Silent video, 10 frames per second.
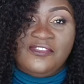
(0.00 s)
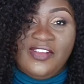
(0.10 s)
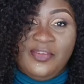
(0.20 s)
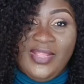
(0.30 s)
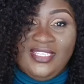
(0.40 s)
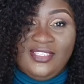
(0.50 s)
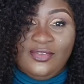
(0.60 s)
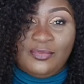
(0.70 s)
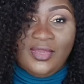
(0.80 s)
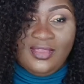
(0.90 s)
Fire by Sissy
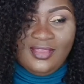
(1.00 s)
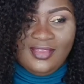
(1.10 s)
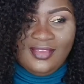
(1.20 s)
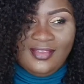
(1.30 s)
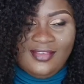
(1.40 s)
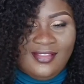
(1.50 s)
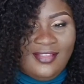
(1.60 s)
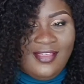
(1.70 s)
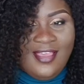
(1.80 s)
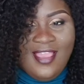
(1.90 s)
Okwe.
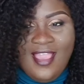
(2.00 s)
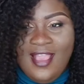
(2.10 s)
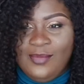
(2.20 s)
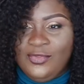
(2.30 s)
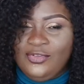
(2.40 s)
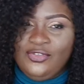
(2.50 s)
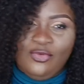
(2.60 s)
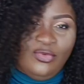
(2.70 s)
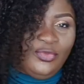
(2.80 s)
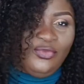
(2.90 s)
I'm not
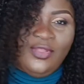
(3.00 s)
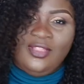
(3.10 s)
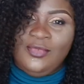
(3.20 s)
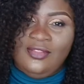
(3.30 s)
sure we're able to do any